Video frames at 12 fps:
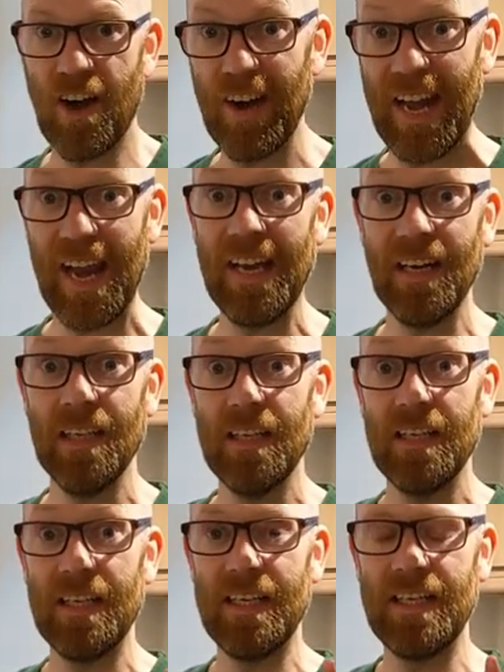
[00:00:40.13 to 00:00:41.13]
karaage
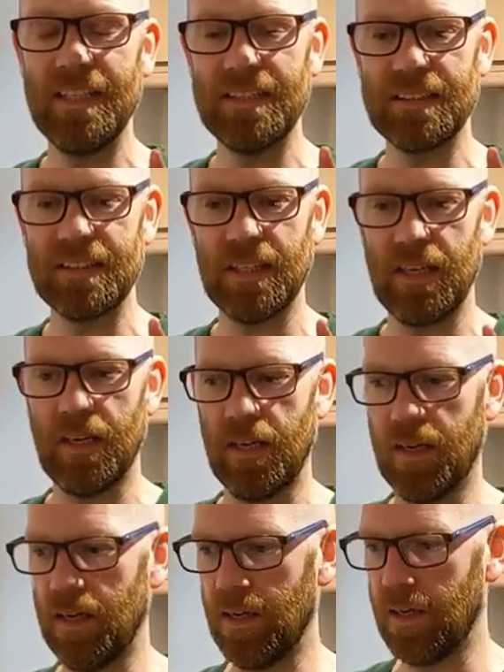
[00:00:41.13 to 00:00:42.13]
is
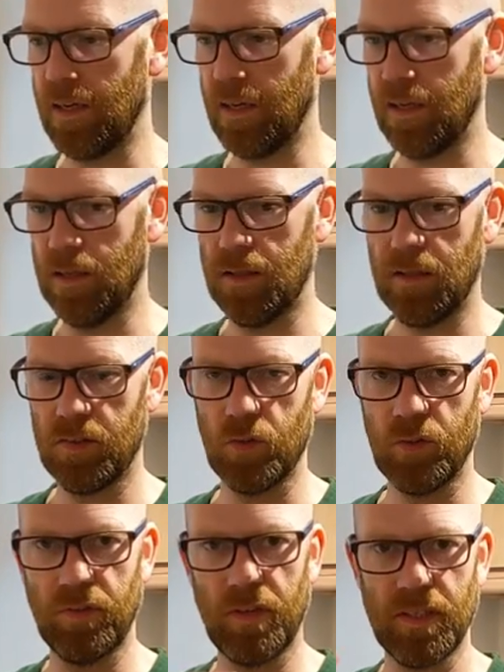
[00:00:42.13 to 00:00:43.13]
a
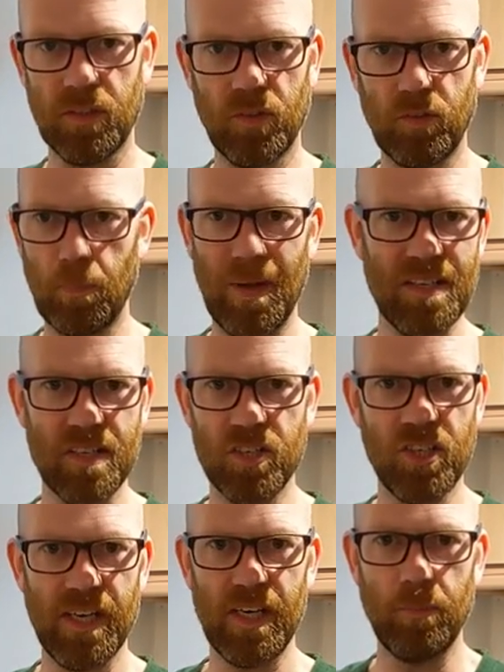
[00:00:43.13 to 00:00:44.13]
sort of
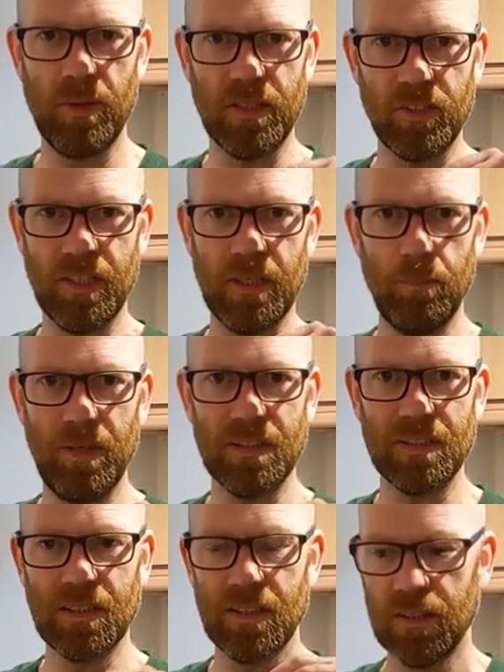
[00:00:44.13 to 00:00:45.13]
battered chicken
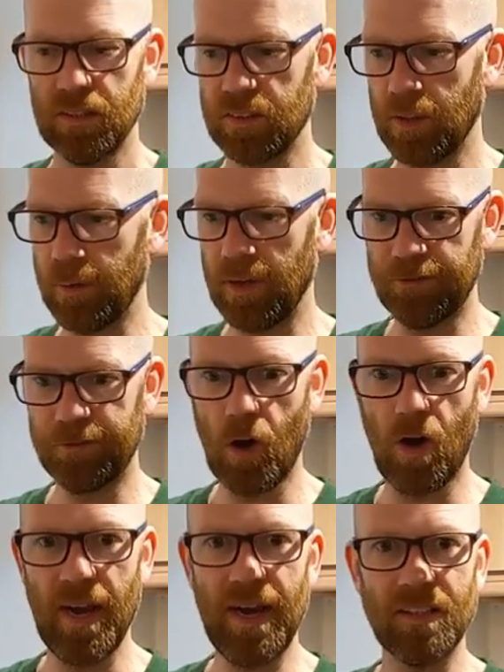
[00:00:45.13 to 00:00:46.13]
bits. So we're going to
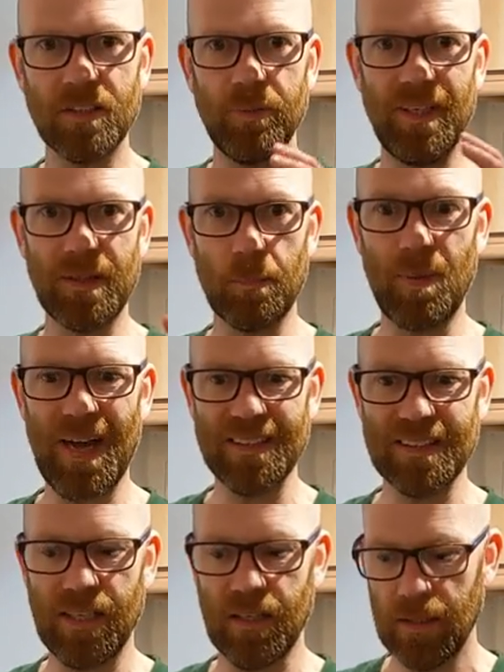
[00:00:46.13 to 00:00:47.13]
fry it, so we need the
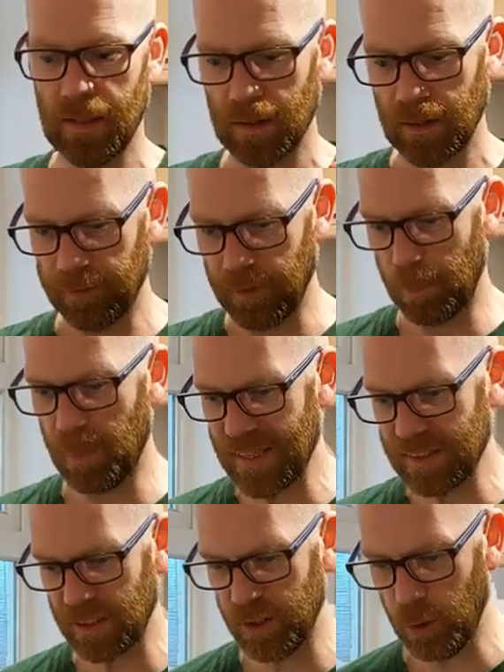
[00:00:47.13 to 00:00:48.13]
batter. For the
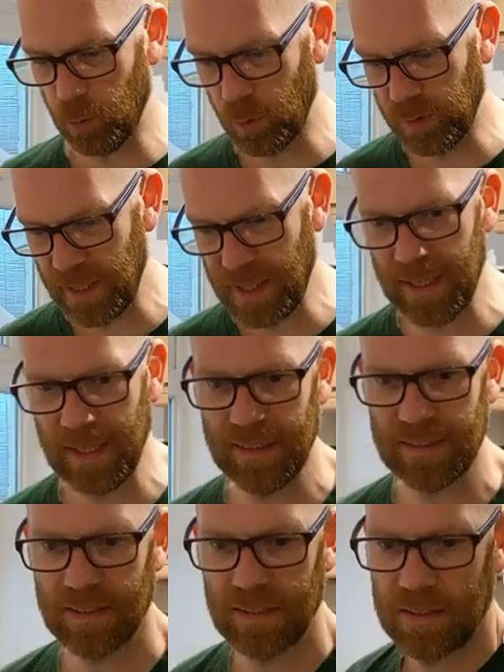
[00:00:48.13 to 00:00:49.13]
batter you will
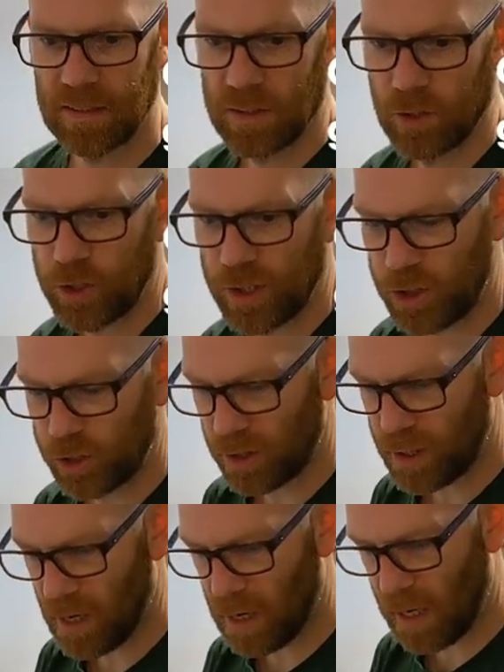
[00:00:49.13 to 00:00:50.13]
need ginger and